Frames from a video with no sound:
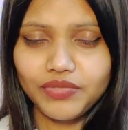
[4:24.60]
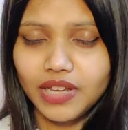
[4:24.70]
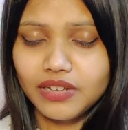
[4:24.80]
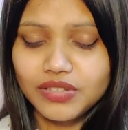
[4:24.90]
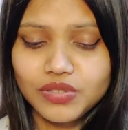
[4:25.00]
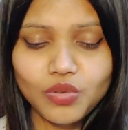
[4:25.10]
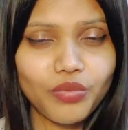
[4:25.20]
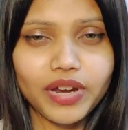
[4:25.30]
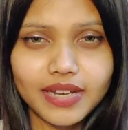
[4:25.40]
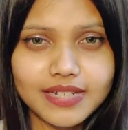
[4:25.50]
feel
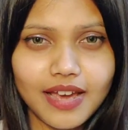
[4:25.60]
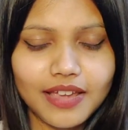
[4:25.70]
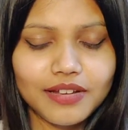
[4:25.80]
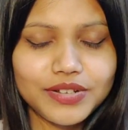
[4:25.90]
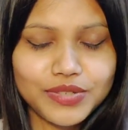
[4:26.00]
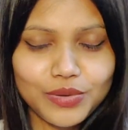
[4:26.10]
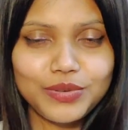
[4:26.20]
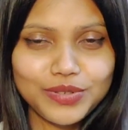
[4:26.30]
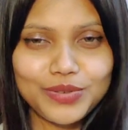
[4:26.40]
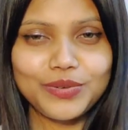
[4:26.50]
so very tired,
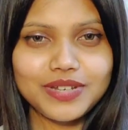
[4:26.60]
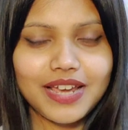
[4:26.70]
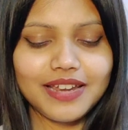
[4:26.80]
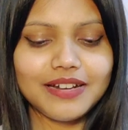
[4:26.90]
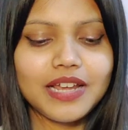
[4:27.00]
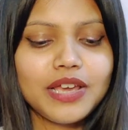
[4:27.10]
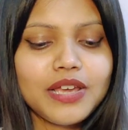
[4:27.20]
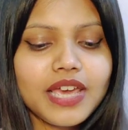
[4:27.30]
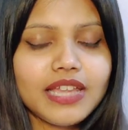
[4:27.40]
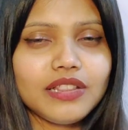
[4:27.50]
so tired.
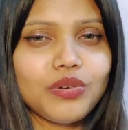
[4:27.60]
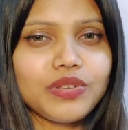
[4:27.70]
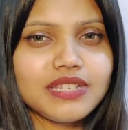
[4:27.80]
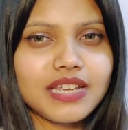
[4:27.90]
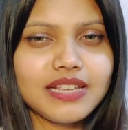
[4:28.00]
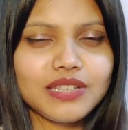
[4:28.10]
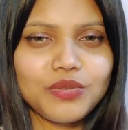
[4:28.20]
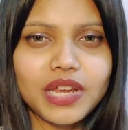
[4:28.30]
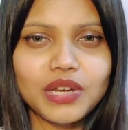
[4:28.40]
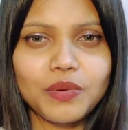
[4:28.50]
In those days,
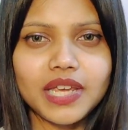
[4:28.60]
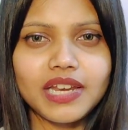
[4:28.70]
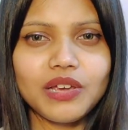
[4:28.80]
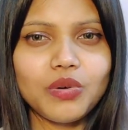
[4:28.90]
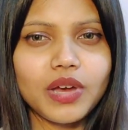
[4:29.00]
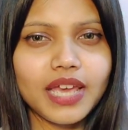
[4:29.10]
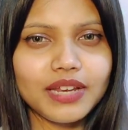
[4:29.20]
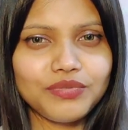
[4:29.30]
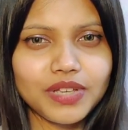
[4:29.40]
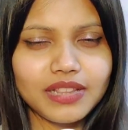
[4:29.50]
you can quickly go
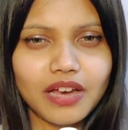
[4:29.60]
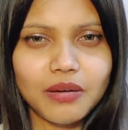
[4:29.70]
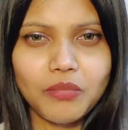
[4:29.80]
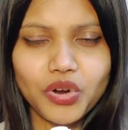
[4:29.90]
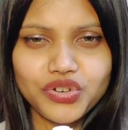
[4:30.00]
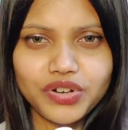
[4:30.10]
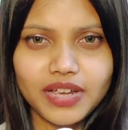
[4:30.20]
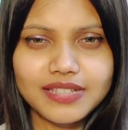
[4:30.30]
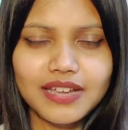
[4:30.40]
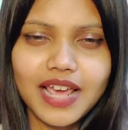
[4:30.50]
ahead with a
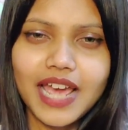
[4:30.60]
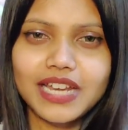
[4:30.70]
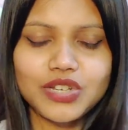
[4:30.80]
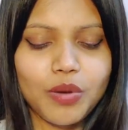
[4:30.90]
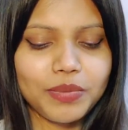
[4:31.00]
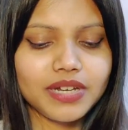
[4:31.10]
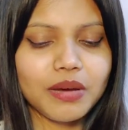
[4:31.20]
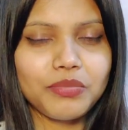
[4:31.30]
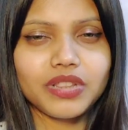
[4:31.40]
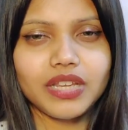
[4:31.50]
moisturizer and top it
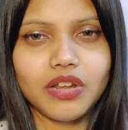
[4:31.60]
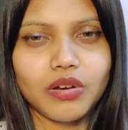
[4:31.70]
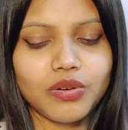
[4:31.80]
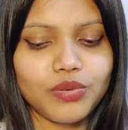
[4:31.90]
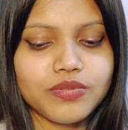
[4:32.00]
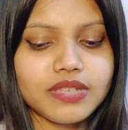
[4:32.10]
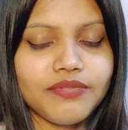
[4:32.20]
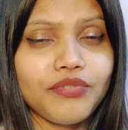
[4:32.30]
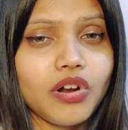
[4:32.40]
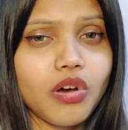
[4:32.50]
up with an
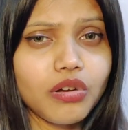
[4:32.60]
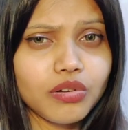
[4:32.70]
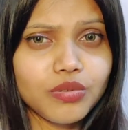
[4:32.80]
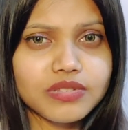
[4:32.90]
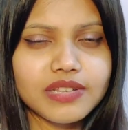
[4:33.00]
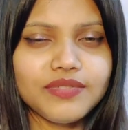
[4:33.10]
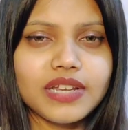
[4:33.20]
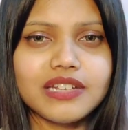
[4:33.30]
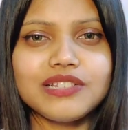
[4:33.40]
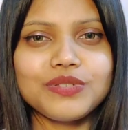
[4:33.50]
occlusive. For occlusive,
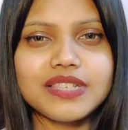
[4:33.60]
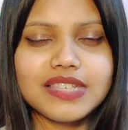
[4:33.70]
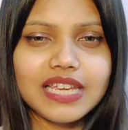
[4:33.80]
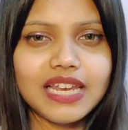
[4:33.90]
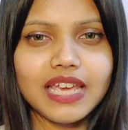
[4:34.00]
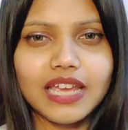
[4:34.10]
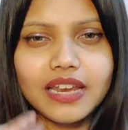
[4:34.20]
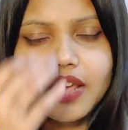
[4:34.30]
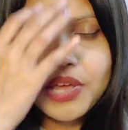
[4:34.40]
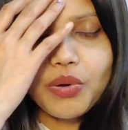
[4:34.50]
that is to seal
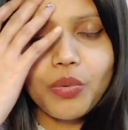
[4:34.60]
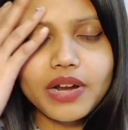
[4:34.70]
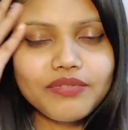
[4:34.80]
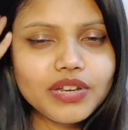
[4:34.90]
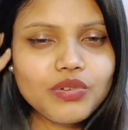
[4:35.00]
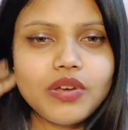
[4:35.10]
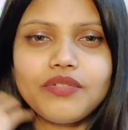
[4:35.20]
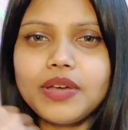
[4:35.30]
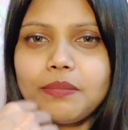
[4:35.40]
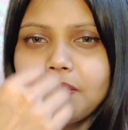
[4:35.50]
in whatever you
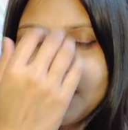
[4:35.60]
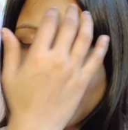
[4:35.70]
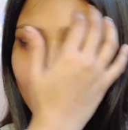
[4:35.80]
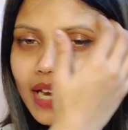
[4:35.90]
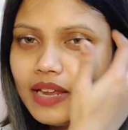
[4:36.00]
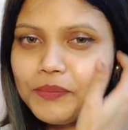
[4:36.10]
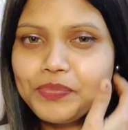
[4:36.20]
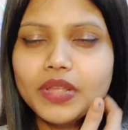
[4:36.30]
have applied,